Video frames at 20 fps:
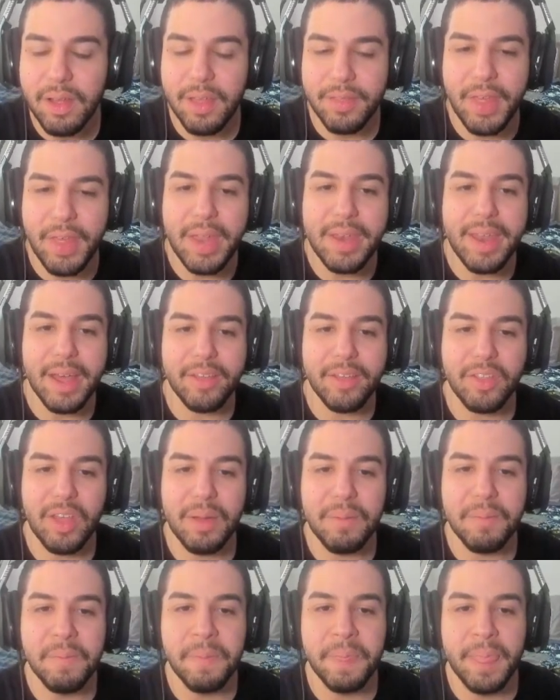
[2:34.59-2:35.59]
Then next
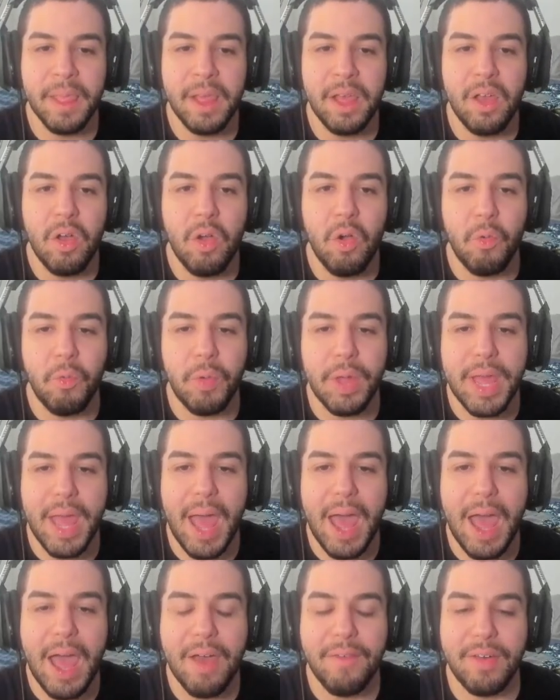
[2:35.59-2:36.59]
up, we
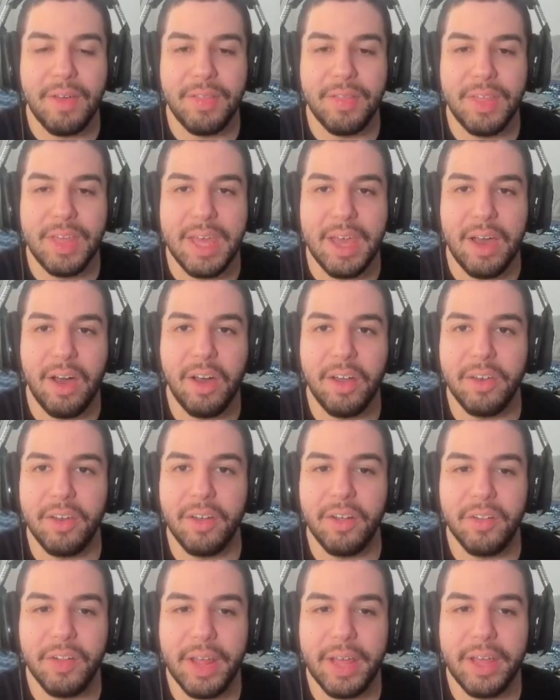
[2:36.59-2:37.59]
have the Hunt
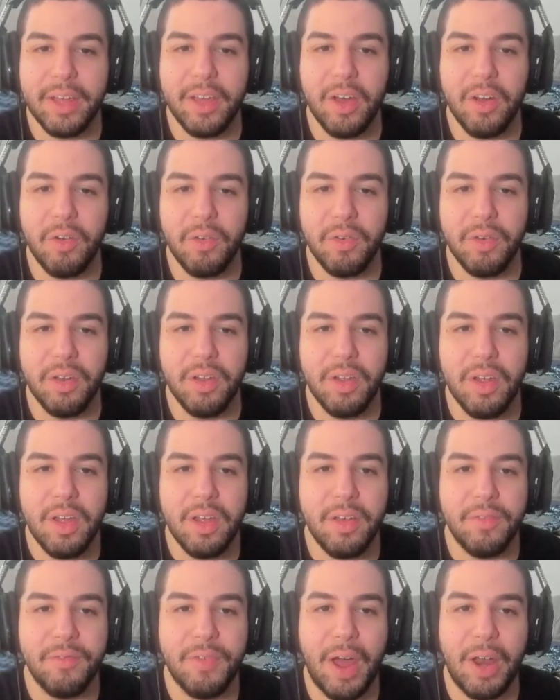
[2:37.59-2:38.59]
Light Cone,
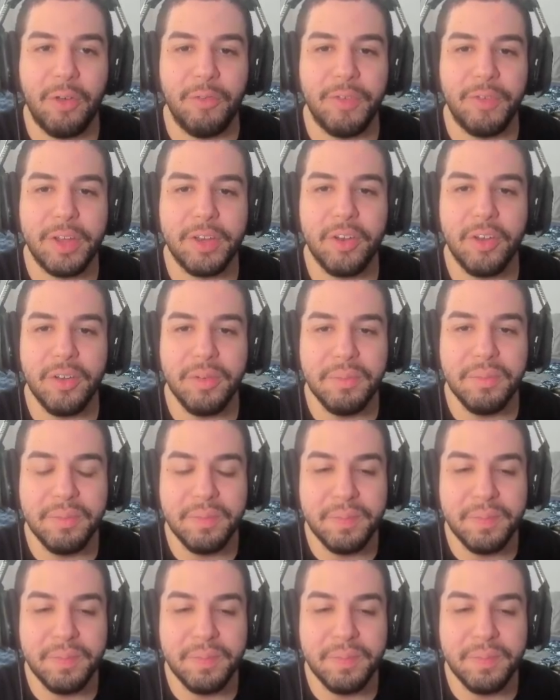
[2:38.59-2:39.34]
Final Victor.